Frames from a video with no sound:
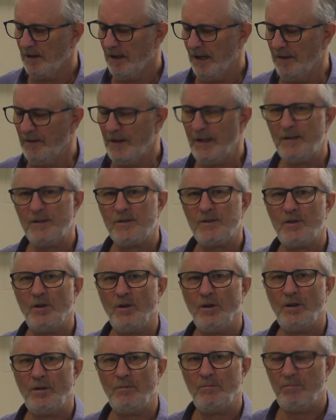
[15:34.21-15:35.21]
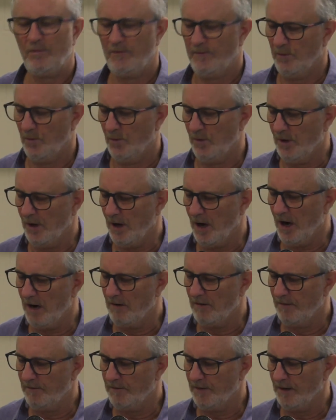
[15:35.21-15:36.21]
and then stood before the
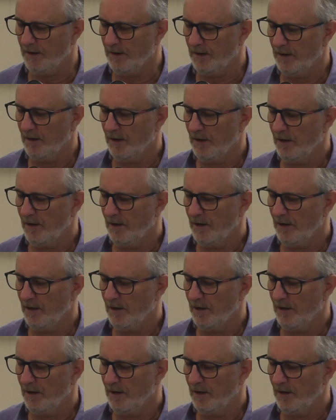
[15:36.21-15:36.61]
Hierophant,